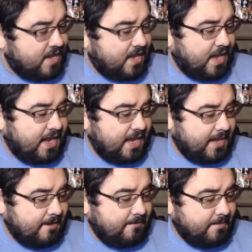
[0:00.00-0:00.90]

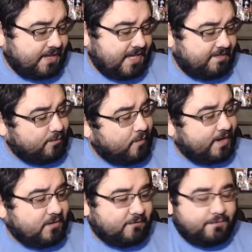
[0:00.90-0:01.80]
Again, the
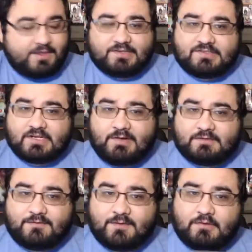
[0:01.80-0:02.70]
writer for this series,
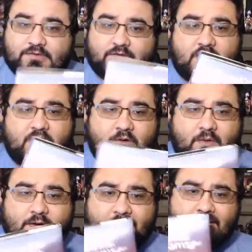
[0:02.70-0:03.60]
for those who are
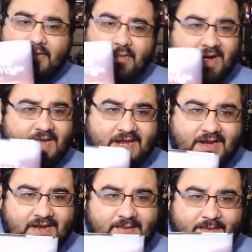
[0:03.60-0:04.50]
wondering
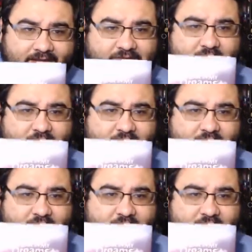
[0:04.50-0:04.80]
why am I so